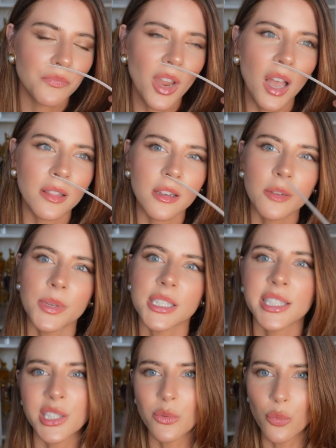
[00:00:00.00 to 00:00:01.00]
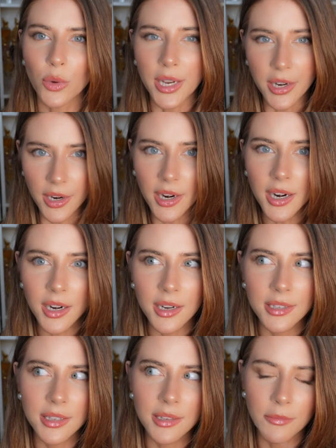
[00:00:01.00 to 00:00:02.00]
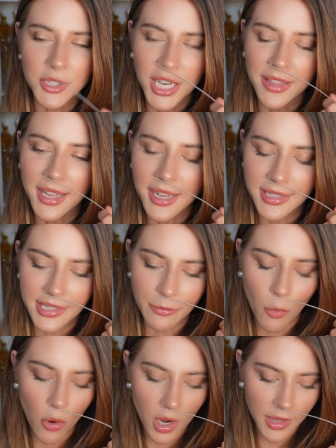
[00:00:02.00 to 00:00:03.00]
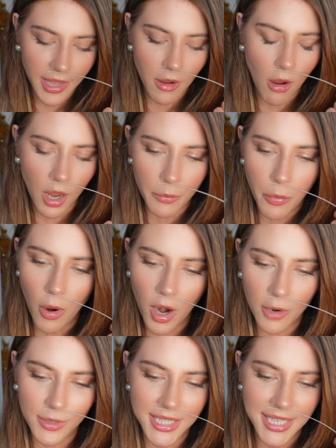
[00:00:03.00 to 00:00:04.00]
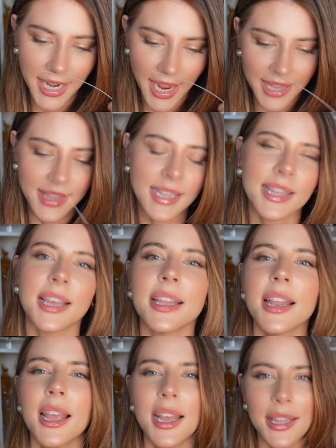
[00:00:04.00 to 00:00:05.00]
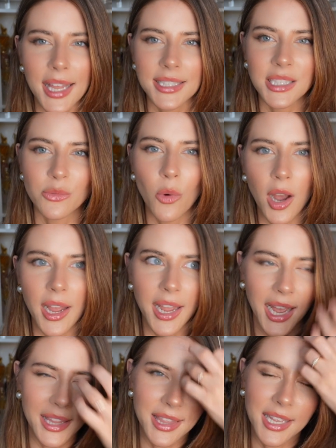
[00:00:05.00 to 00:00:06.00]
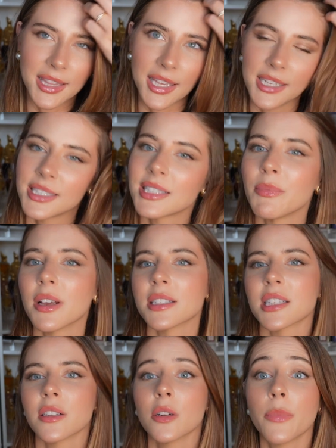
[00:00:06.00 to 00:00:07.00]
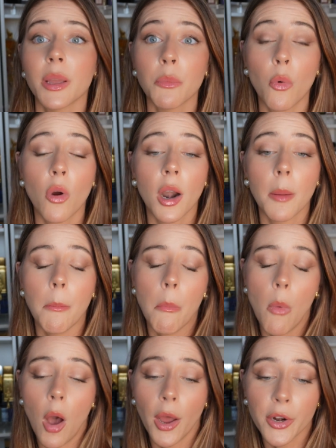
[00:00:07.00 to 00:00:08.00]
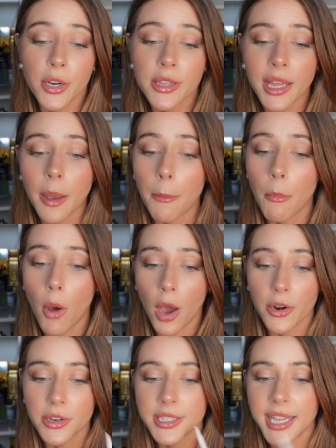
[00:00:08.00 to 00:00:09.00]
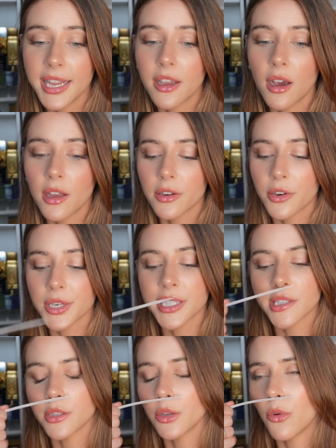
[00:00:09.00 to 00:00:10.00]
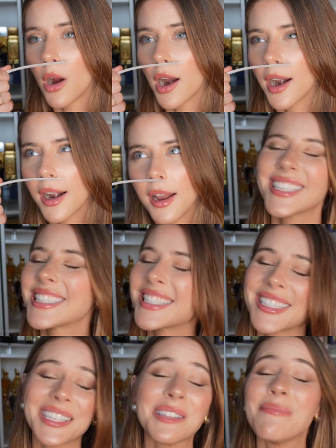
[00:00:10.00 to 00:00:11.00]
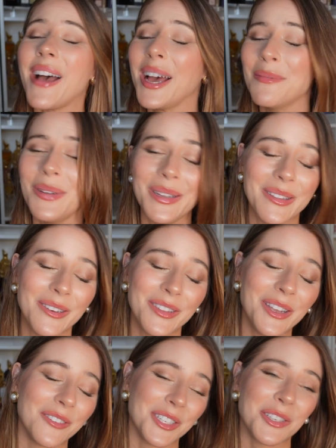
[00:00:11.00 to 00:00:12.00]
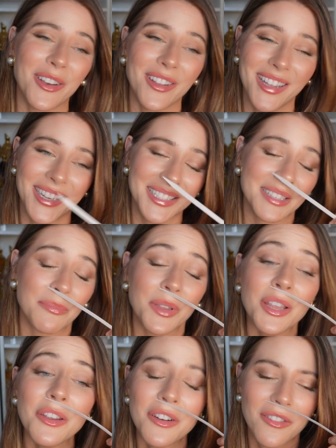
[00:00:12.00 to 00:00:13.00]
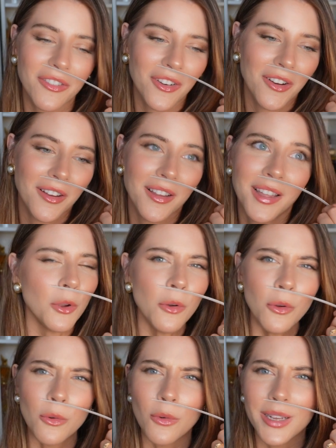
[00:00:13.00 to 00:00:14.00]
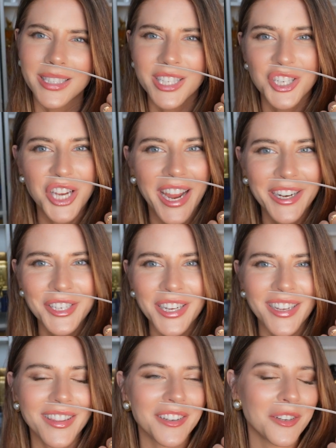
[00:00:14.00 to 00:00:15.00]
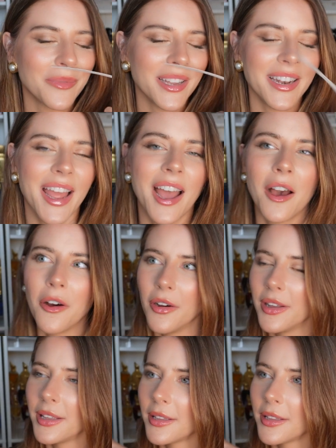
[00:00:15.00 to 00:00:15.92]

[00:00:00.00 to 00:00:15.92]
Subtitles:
a little bit sweeter, which I think is more like on par with today. I think that's why I think that it smells a little bit more modern, like a modern take on Crystal Noir. This is still a bad bee though, the eau de toilette. It's beautiful. Ooh, it's changing a little bit now.